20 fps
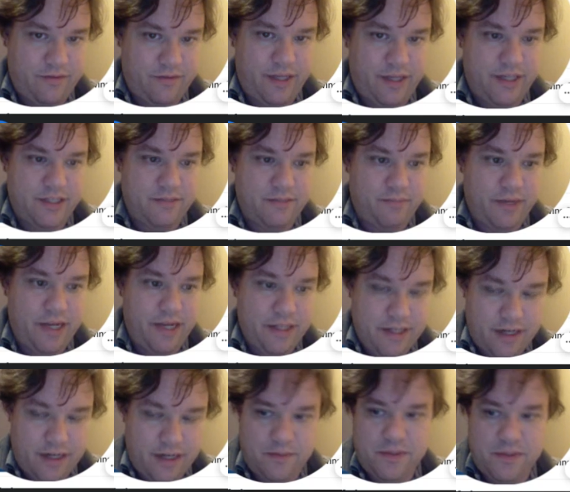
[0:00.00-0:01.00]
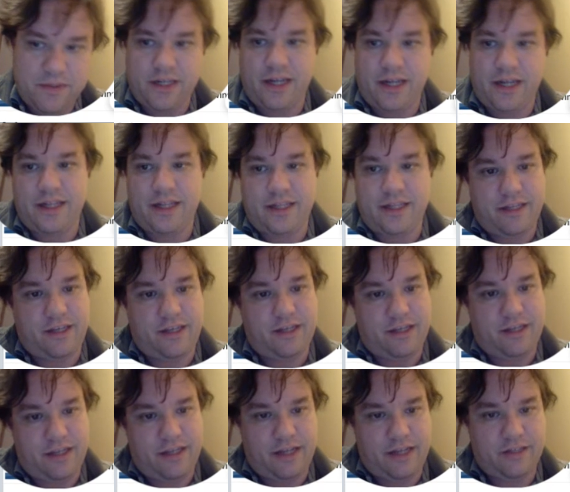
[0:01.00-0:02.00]
East played clubs and the
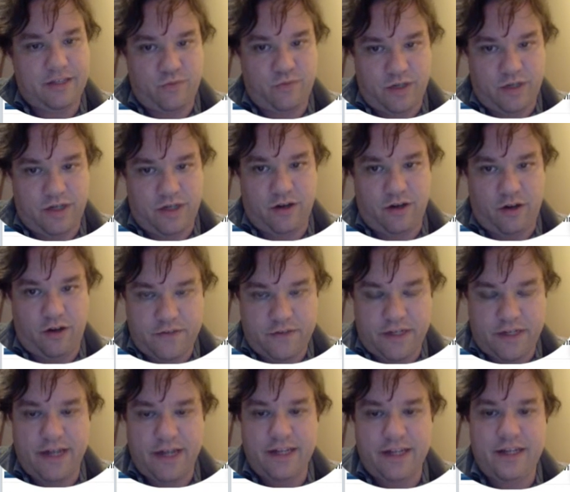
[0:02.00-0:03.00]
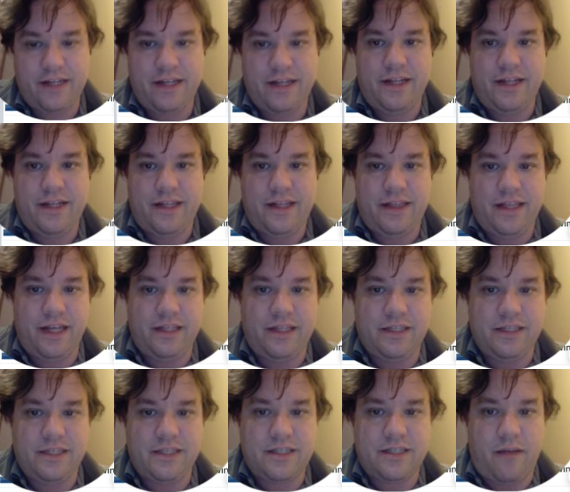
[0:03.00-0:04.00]
ace were offside, then
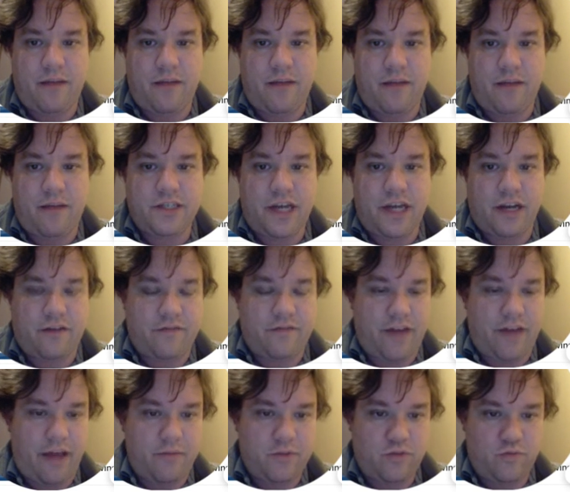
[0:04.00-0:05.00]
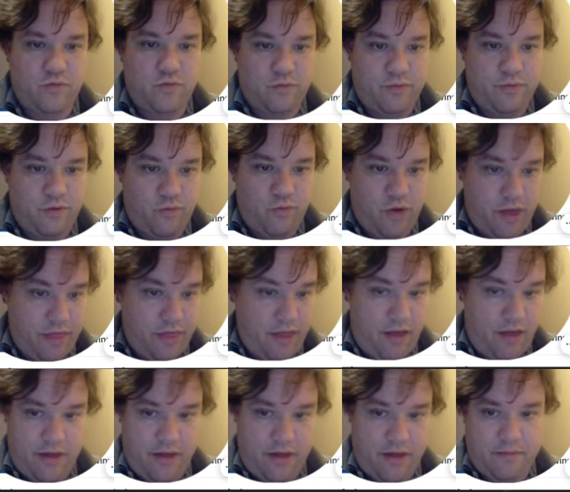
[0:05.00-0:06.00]
this established jack of diamonds would be worth
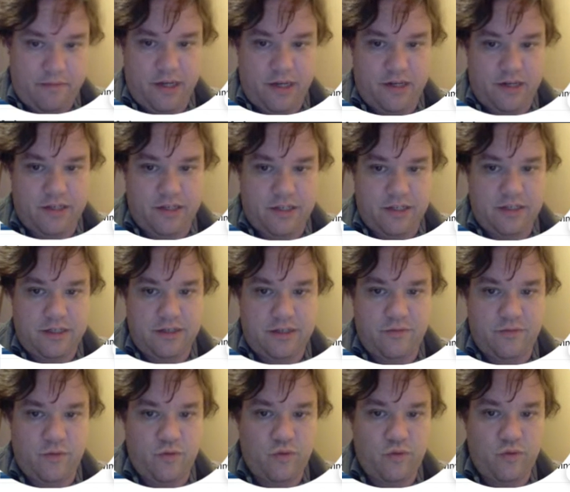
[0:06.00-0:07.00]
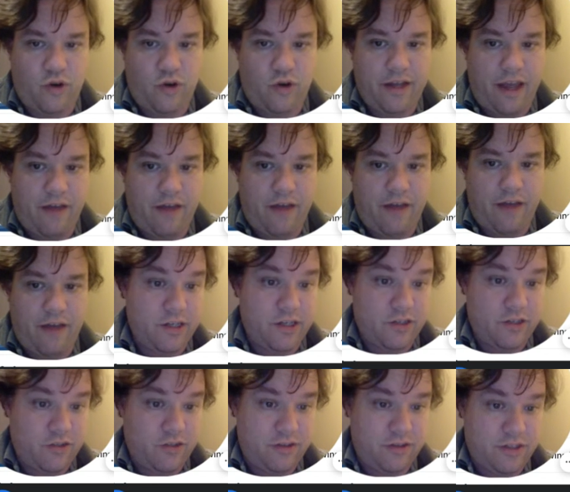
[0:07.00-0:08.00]
nothing because we would only have
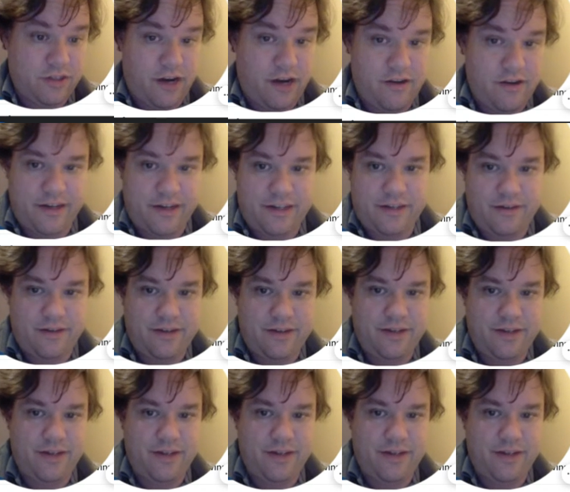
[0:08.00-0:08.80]
winners to discard on it.